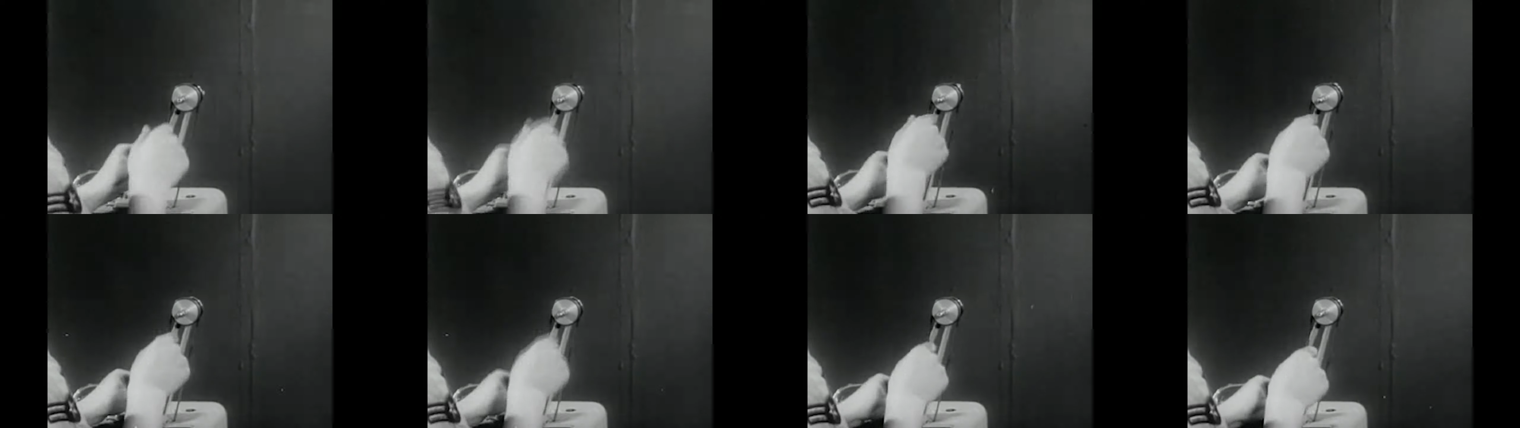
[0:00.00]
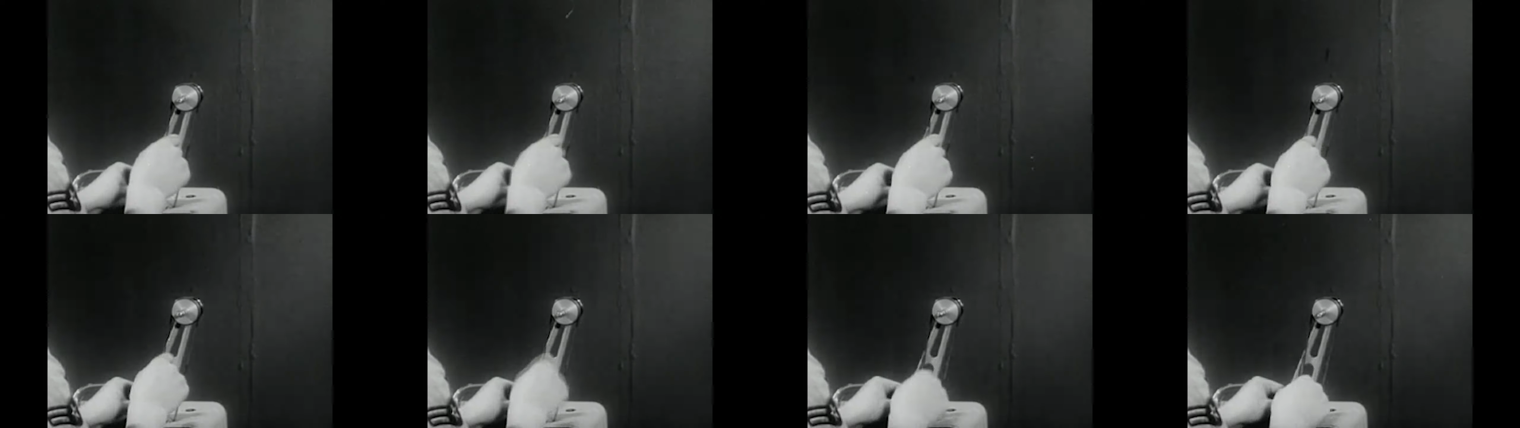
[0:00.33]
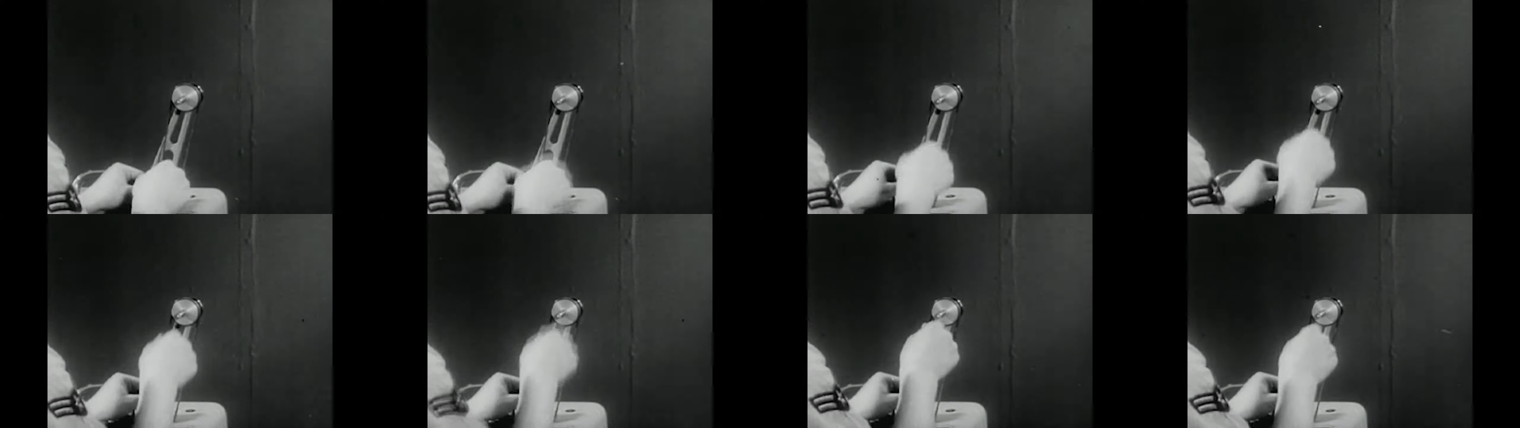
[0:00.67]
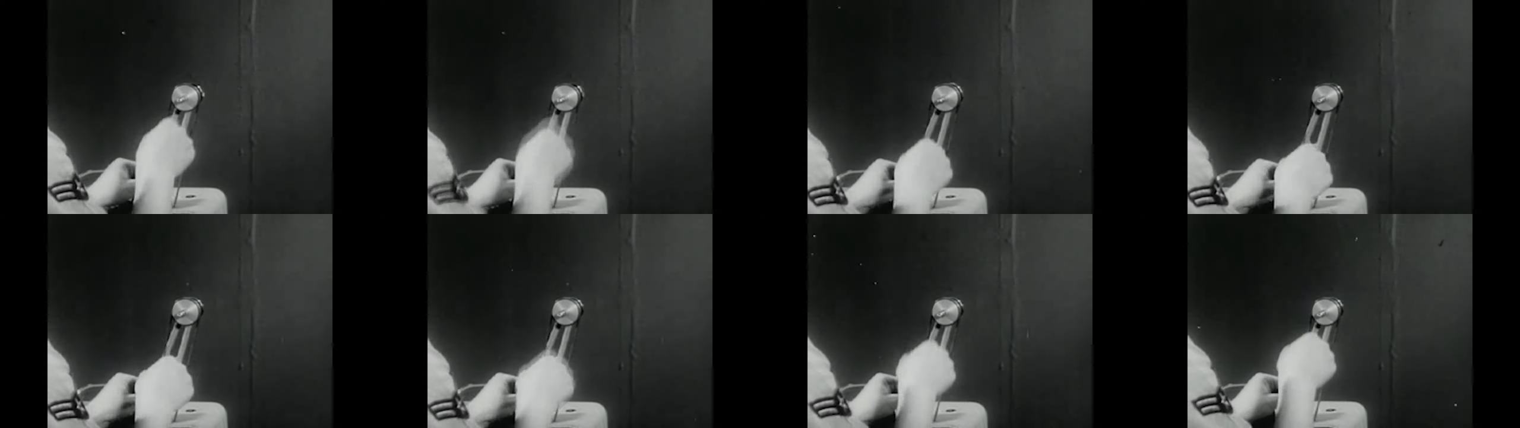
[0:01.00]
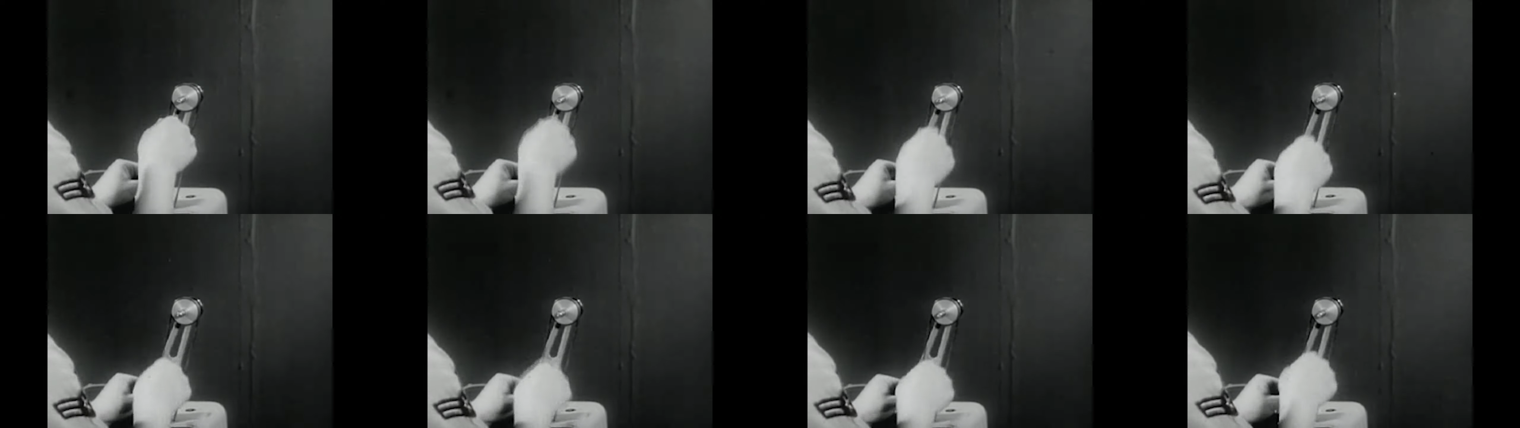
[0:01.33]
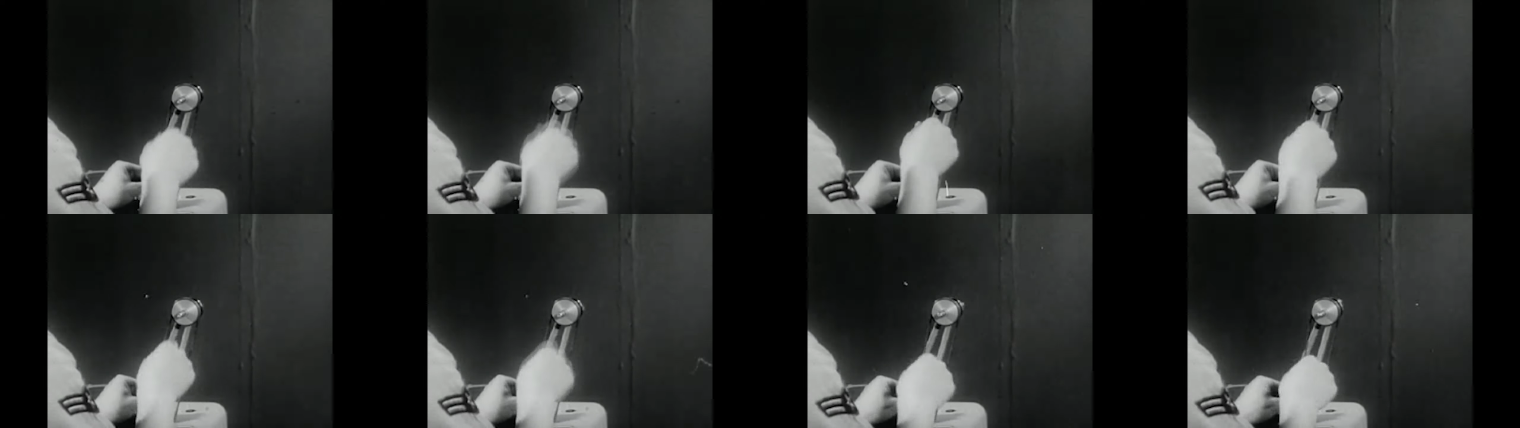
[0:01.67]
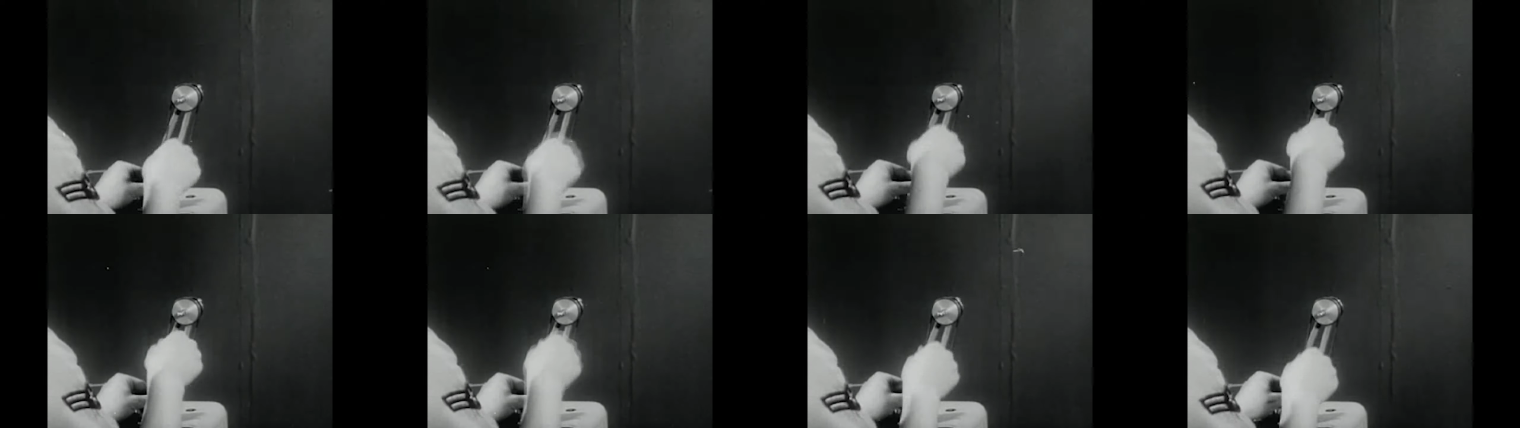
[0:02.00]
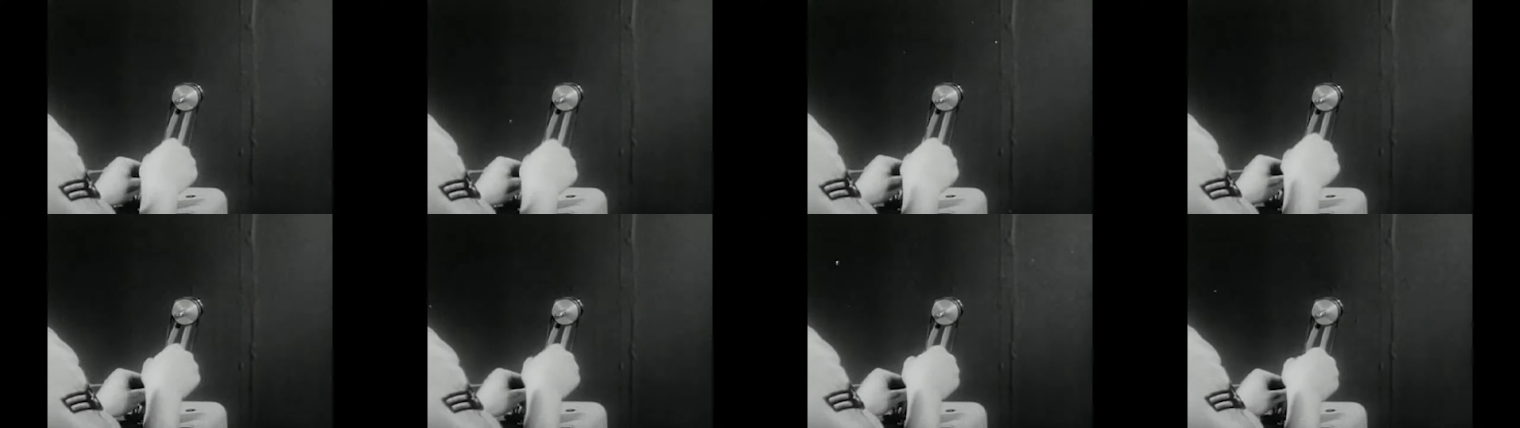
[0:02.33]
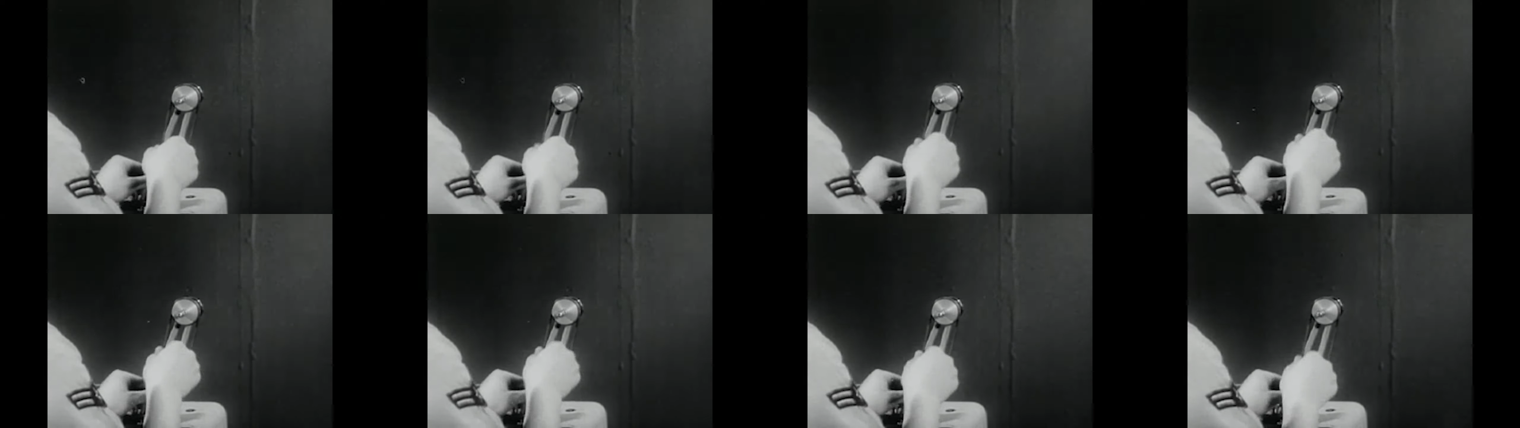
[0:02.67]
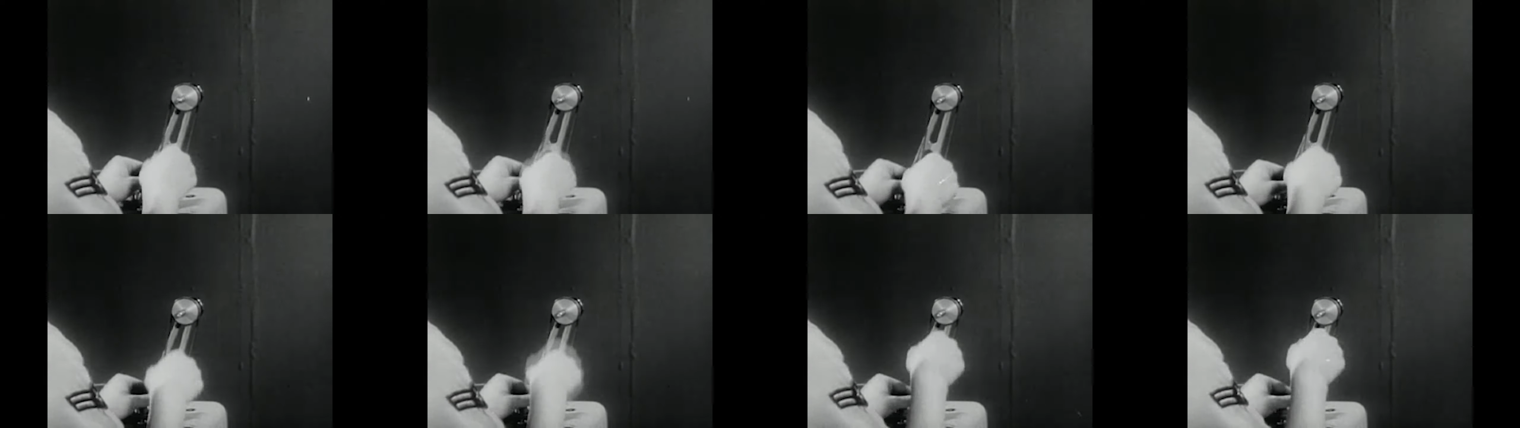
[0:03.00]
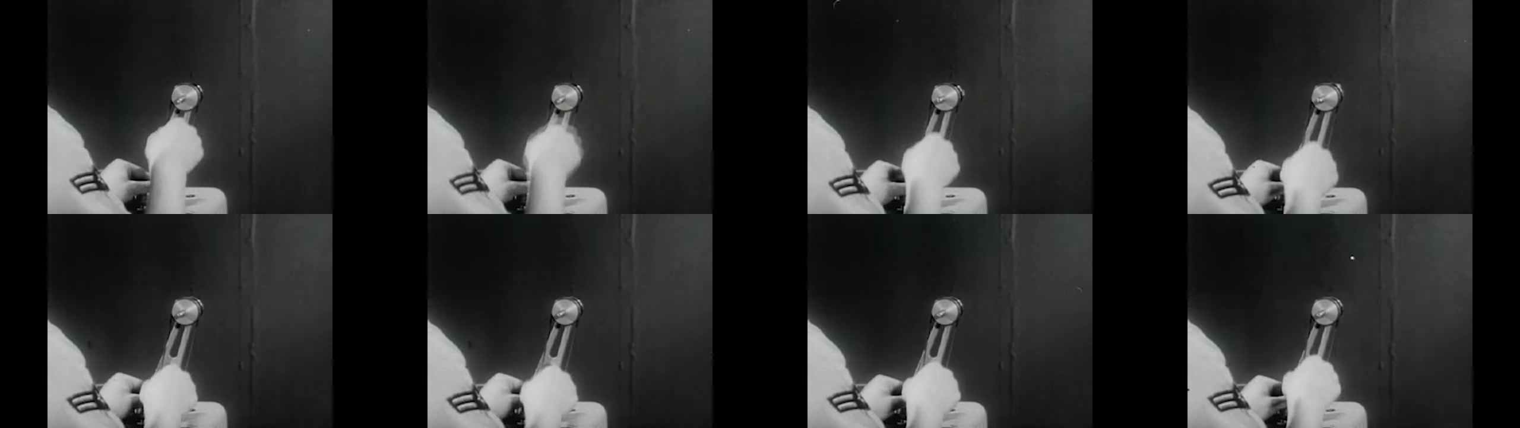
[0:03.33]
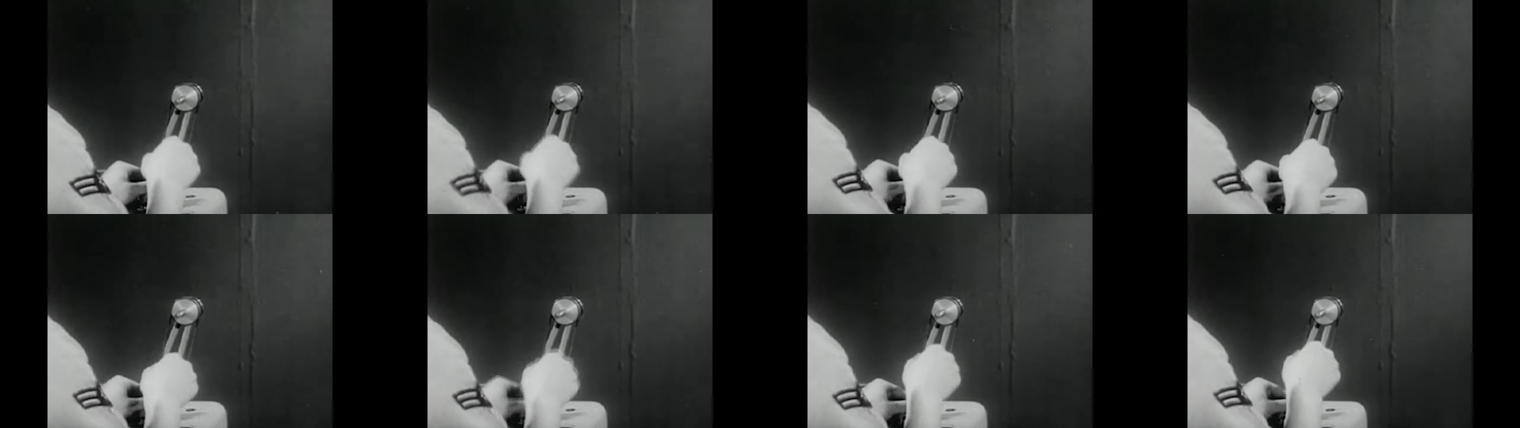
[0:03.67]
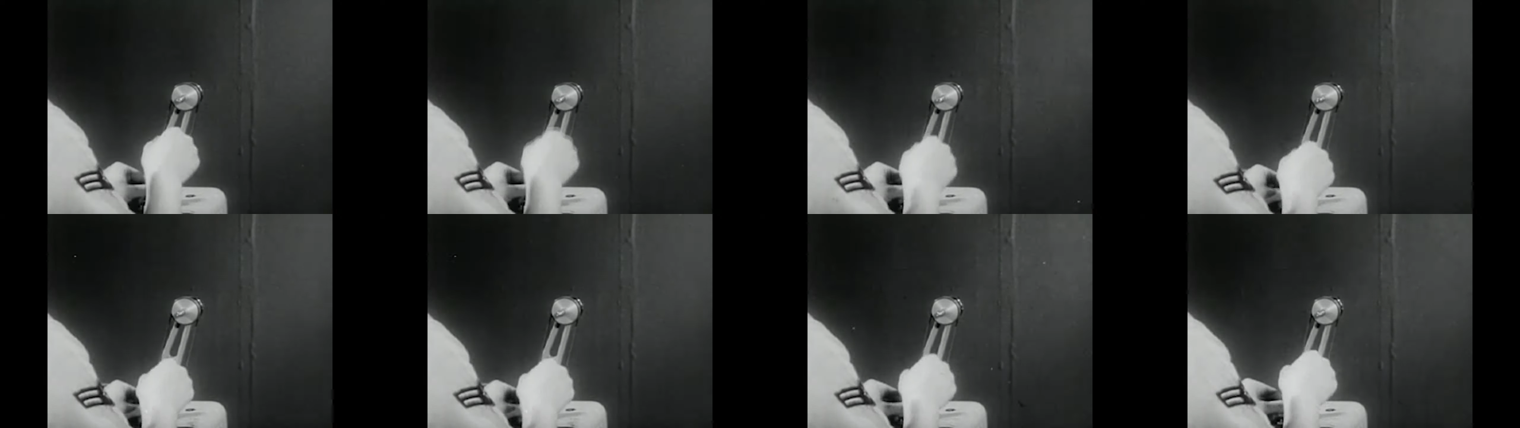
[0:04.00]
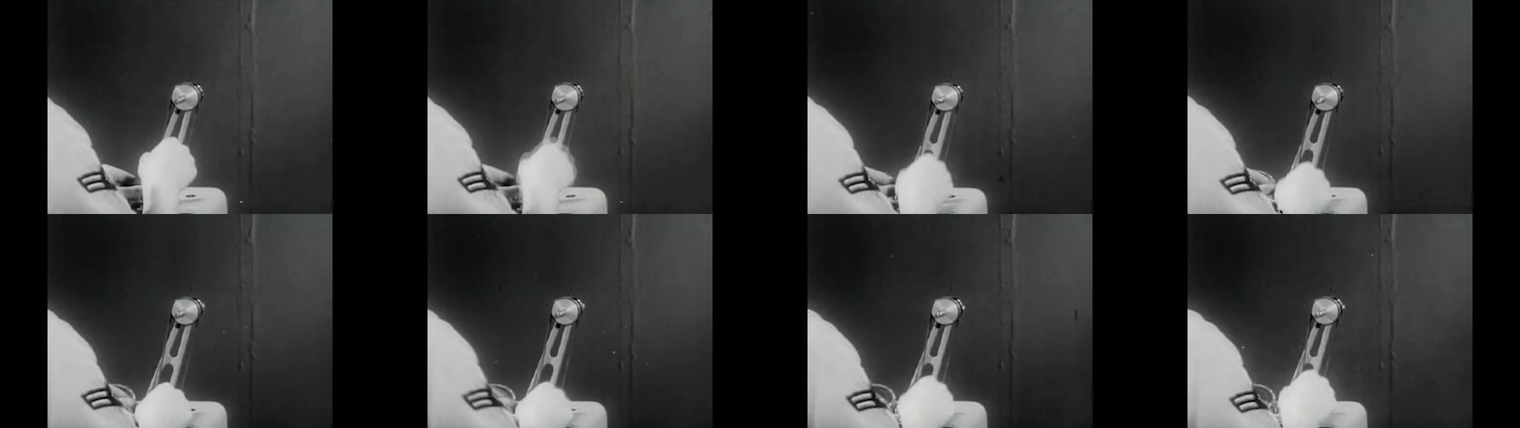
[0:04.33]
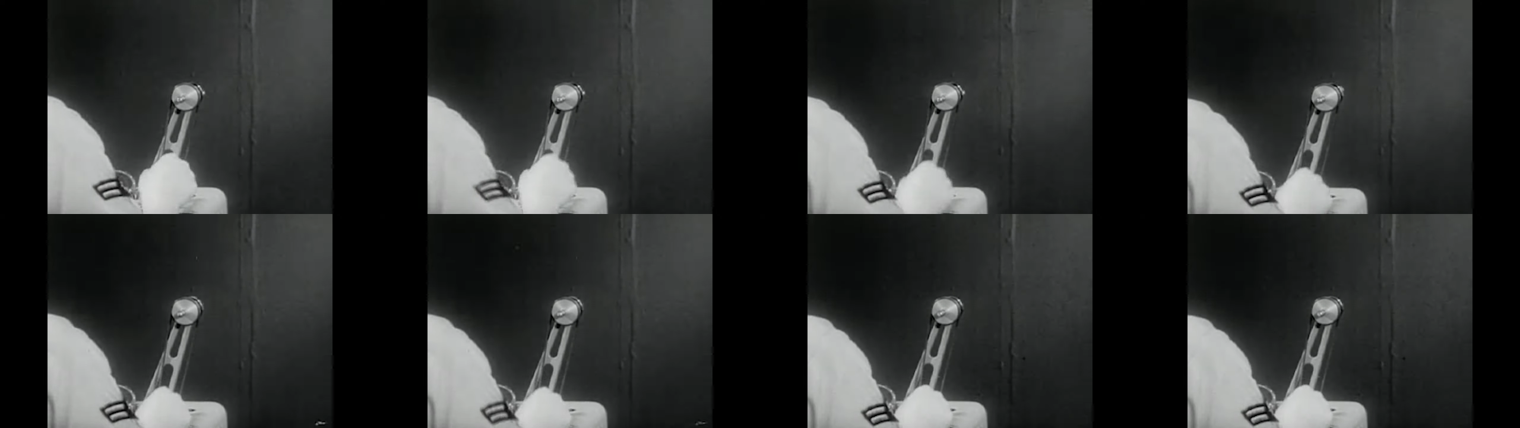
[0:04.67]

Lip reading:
No face is visible, so there are no lips to read.